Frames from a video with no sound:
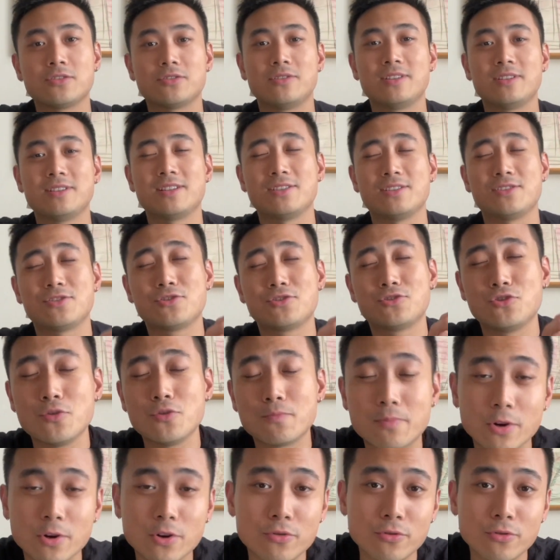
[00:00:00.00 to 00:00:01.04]
So this is
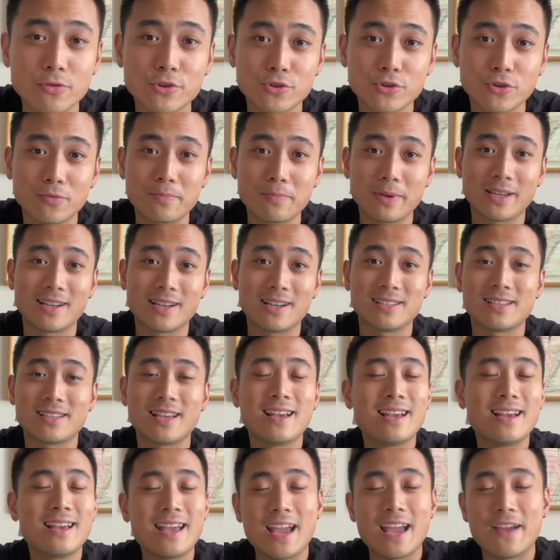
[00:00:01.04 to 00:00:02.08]
super crucial because
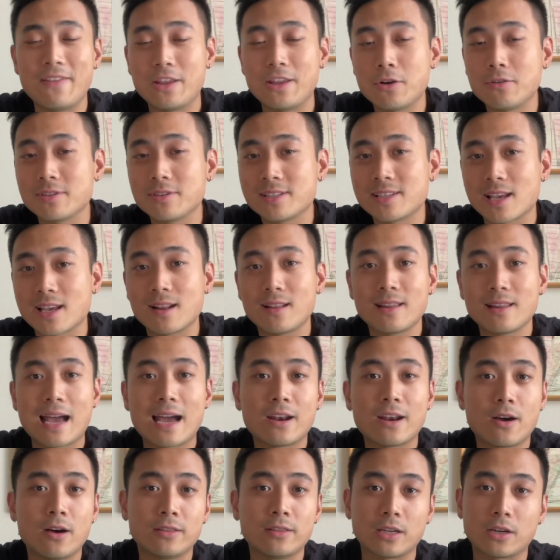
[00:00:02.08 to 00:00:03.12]
if they don't settle
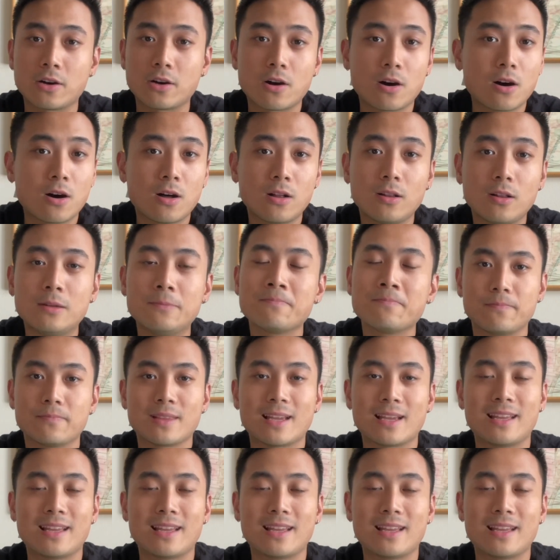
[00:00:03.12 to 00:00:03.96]
that on the call,